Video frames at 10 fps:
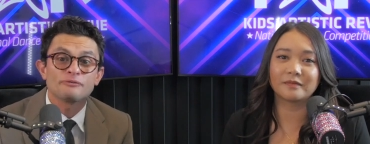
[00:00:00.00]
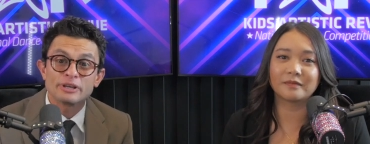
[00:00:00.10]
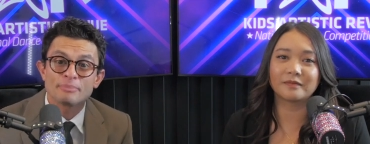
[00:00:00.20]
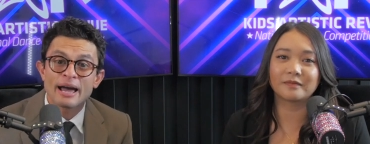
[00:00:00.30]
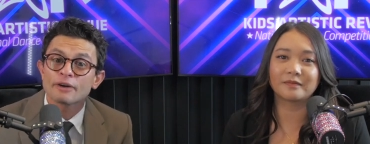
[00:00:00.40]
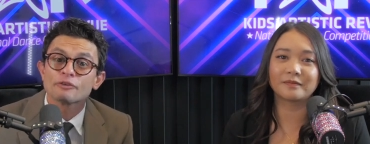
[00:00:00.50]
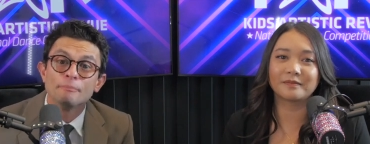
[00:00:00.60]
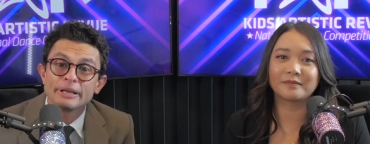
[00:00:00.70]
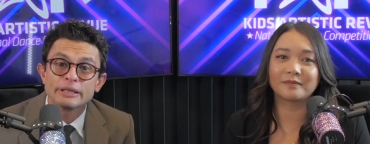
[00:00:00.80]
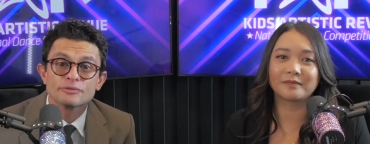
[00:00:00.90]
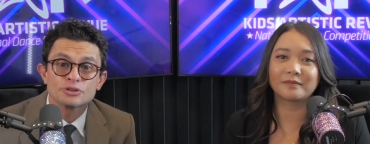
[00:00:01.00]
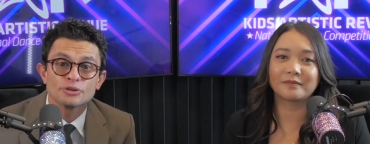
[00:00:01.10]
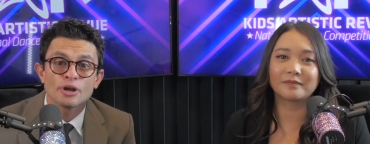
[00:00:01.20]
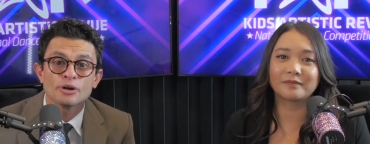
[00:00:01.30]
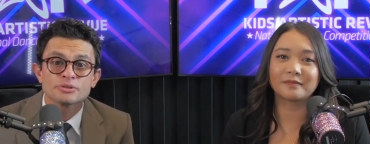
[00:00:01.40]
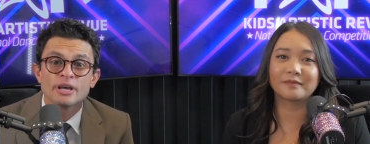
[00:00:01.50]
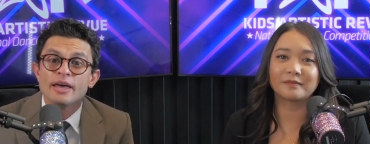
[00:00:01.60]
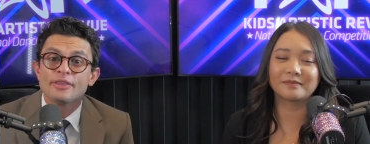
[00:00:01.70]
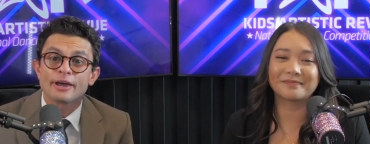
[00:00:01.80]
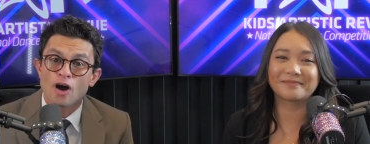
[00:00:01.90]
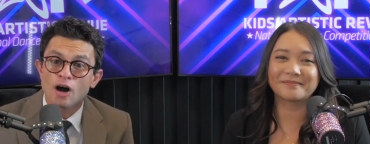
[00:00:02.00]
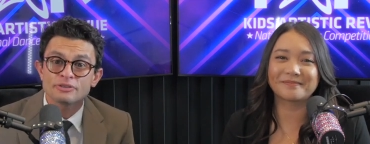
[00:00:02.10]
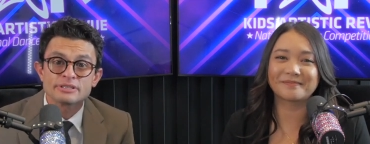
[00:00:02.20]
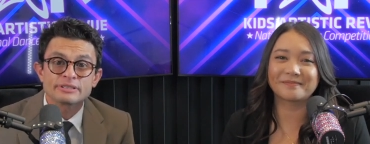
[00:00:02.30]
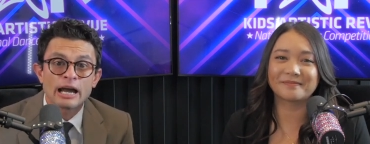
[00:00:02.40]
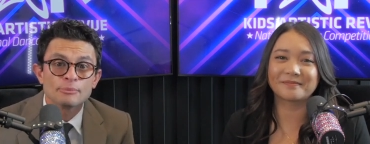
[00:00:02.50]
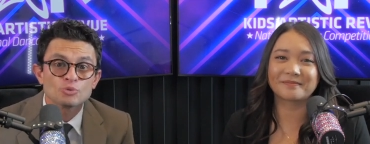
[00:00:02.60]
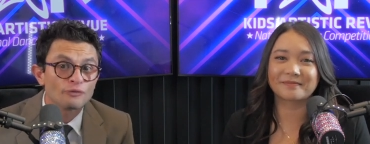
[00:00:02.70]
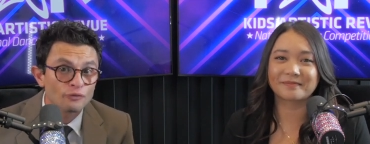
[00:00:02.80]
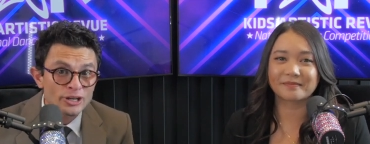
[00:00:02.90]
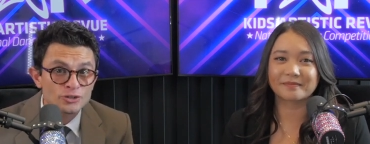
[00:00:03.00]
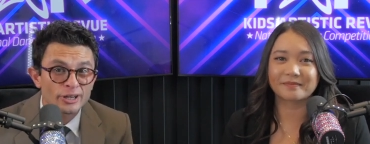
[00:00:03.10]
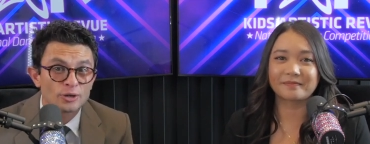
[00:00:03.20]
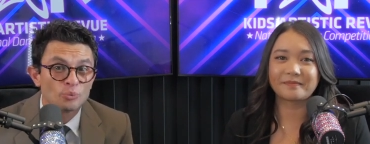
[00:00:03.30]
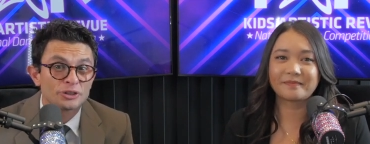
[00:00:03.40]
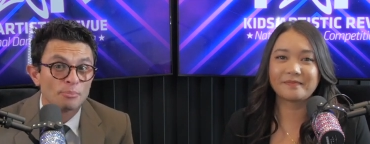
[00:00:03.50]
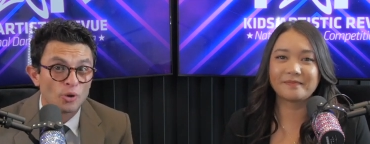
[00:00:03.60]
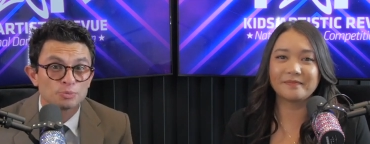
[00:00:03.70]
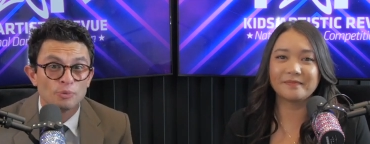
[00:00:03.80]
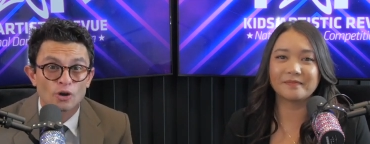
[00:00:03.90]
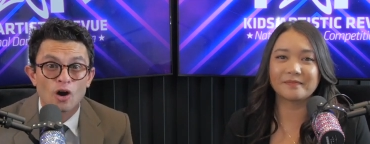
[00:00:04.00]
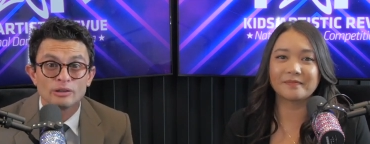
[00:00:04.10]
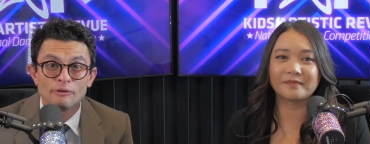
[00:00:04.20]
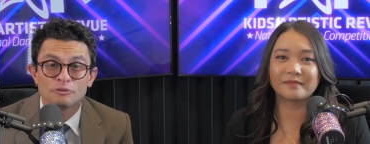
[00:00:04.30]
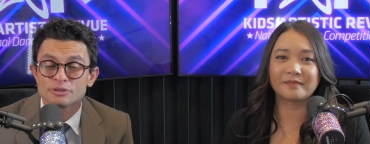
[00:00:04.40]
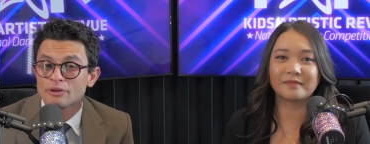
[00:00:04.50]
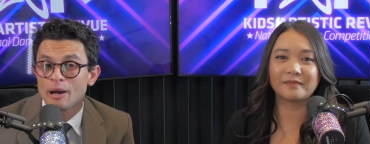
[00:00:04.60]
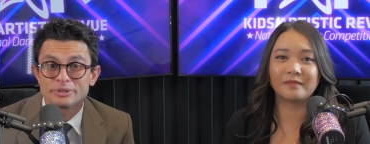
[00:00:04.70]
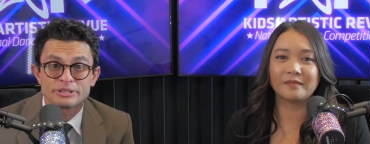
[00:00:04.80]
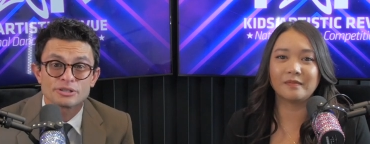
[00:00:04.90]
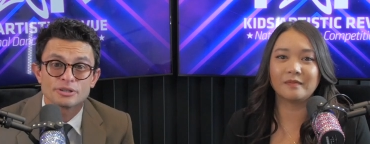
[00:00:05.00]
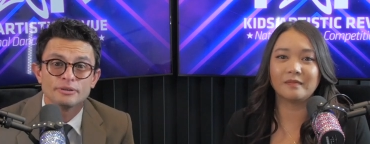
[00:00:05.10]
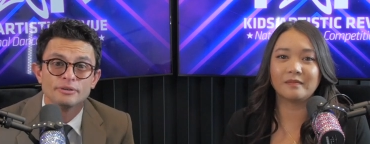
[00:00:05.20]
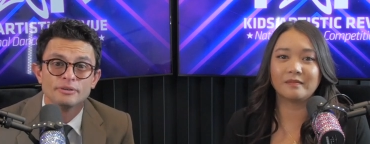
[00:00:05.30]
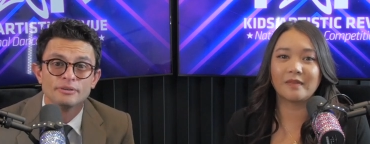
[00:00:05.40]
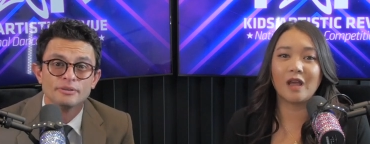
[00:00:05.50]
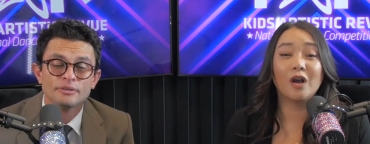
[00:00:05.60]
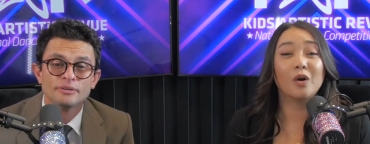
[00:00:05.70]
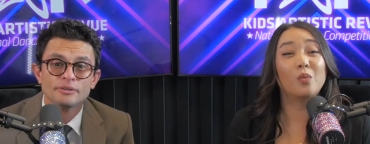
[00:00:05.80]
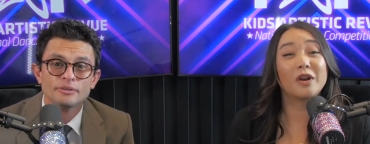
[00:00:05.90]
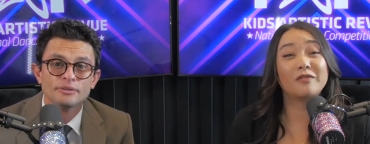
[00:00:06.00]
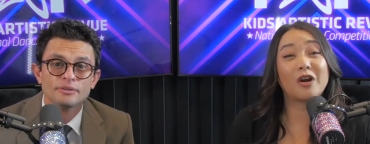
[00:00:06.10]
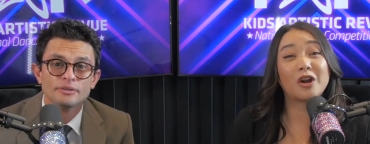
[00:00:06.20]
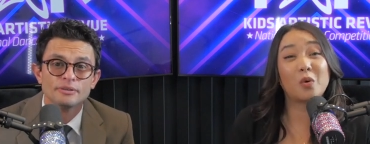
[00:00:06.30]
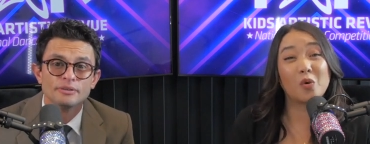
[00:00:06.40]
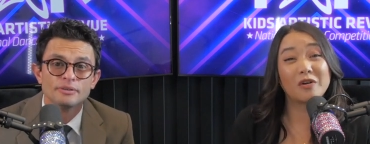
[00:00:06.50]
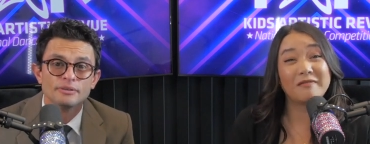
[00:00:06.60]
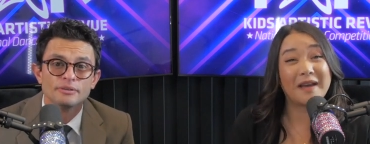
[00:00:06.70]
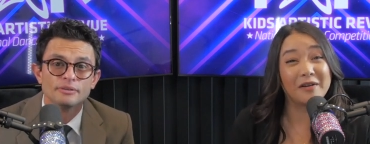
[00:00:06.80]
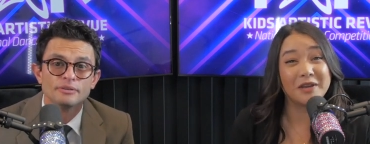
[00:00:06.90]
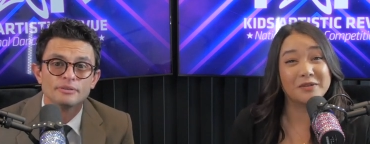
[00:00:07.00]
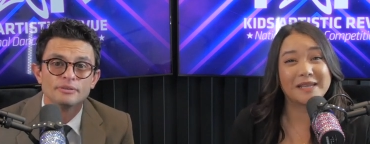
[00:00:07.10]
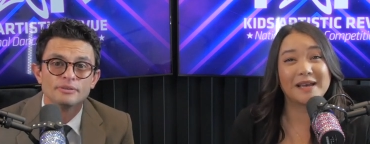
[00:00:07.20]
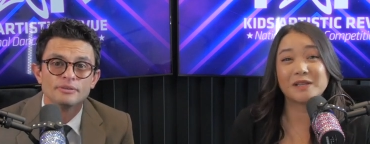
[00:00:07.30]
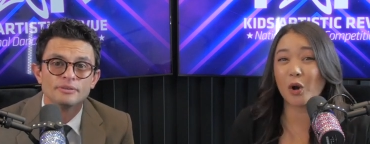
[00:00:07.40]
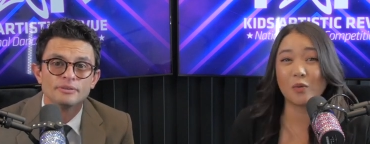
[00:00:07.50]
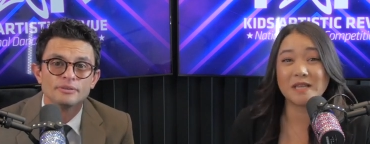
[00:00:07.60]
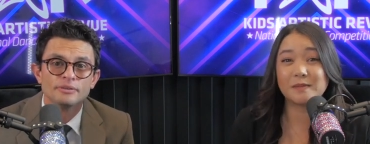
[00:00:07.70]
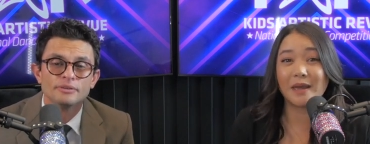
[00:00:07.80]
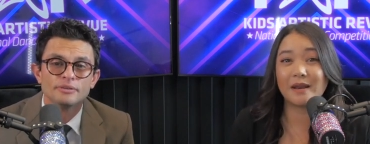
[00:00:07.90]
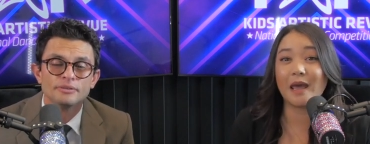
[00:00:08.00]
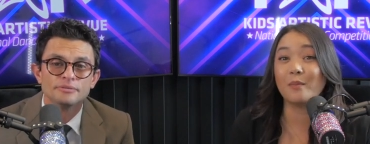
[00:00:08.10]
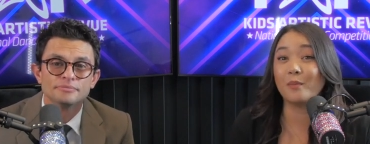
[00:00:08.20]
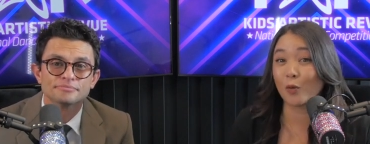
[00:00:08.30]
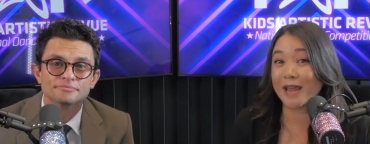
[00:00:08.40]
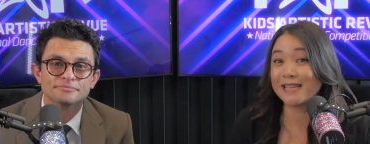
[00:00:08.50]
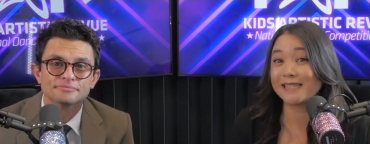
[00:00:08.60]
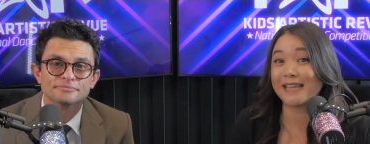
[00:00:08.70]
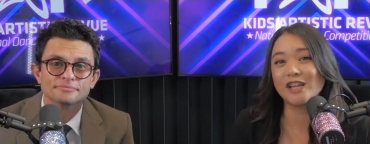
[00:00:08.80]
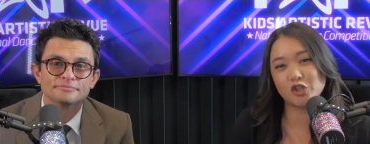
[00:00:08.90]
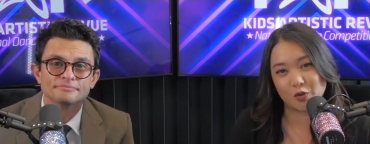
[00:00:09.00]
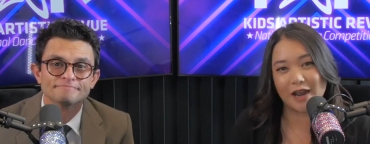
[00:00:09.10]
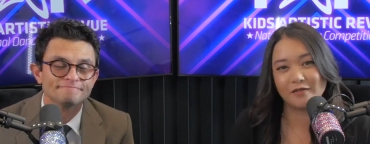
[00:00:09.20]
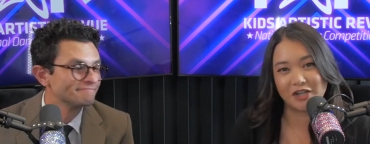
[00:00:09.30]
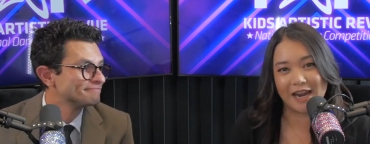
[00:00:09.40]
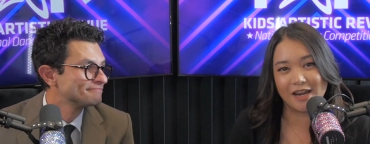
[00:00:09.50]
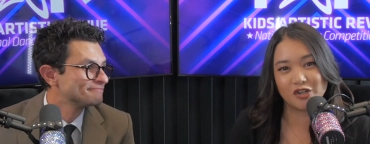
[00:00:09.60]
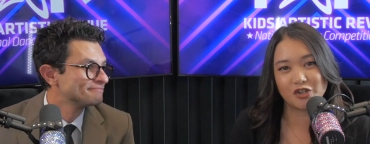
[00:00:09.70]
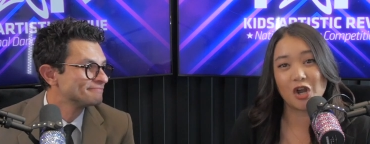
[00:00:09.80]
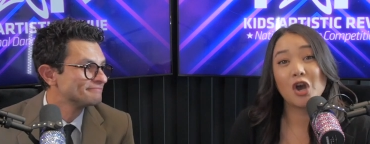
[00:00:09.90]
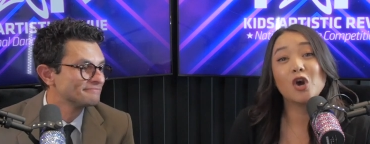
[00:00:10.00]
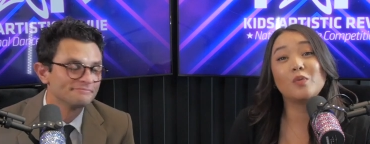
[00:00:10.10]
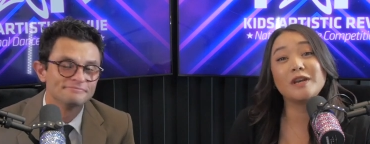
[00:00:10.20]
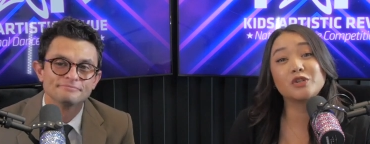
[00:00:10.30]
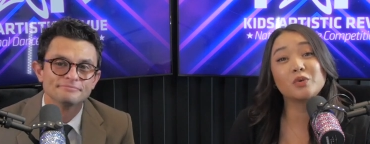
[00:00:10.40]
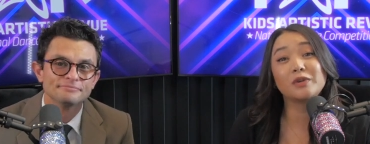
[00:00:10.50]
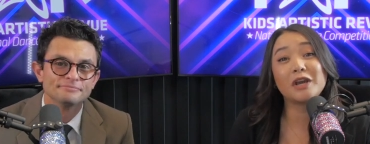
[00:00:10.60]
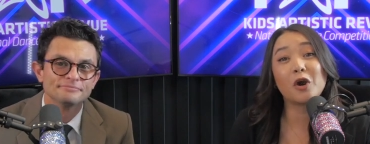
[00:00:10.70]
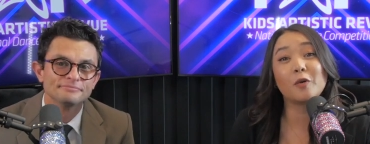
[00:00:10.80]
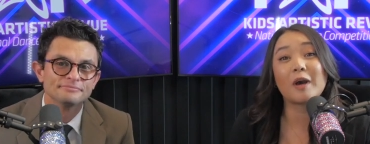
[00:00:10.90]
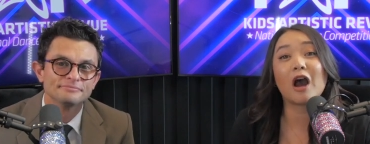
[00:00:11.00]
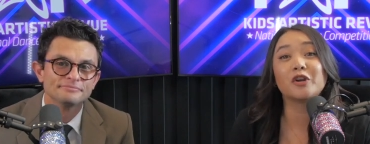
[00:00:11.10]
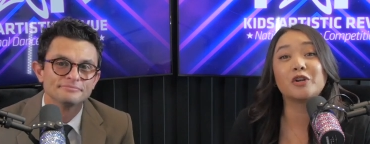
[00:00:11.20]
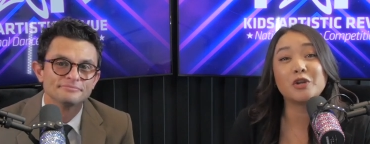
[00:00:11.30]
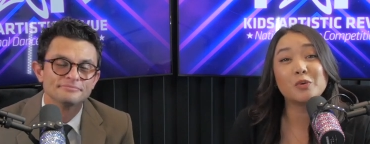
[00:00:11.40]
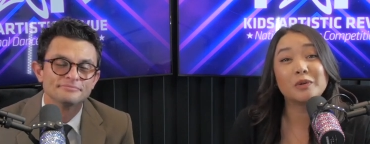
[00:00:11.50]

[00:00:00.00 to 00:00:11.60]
Speaker 1: feedback from many of studios that oftentimes were frustrated with the multiple KAR levels of competition.
Speaker 2: One of our core values has always been embrace and drive change. We truly hope our new